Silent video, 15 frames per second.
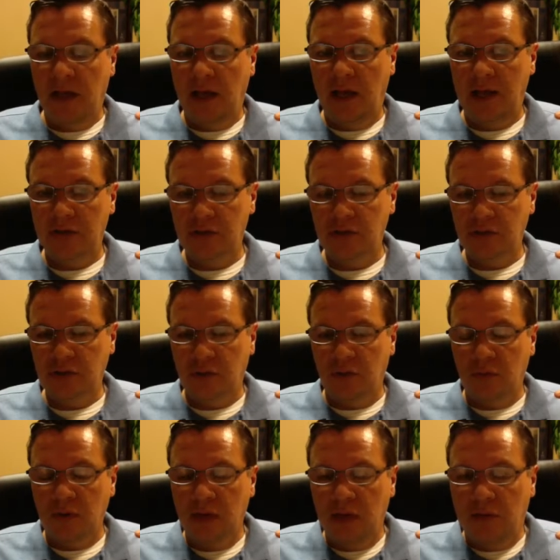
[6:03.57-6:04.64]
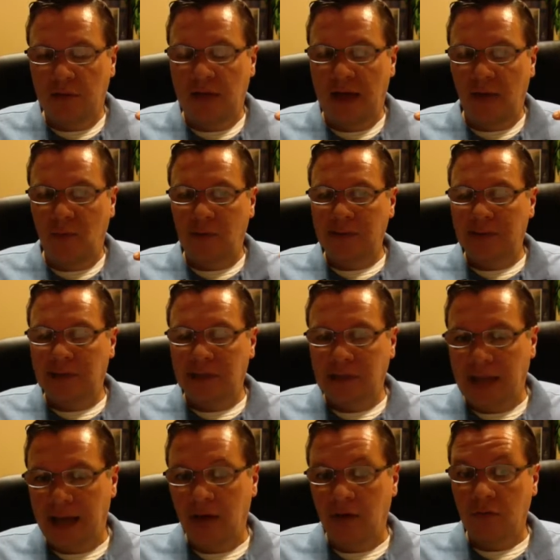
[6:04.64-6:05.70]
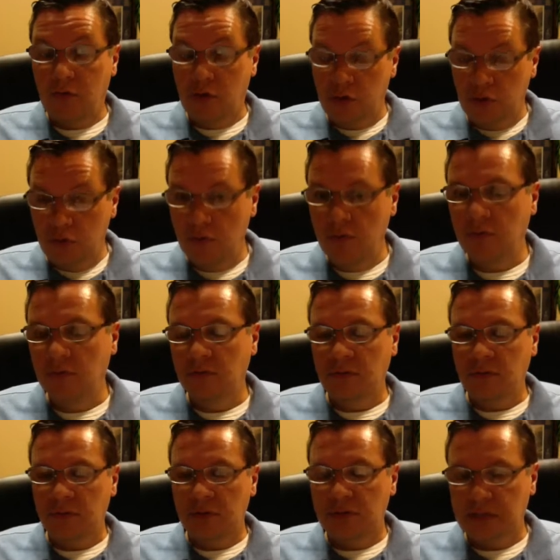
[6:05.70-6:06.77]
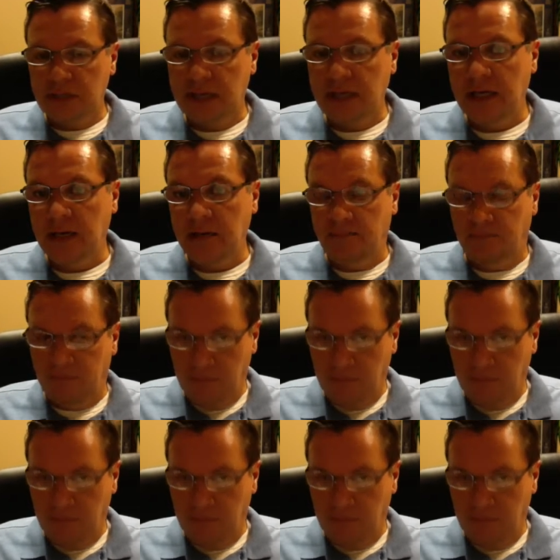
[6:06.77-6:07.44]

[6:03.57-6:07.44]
And so that will allow you to see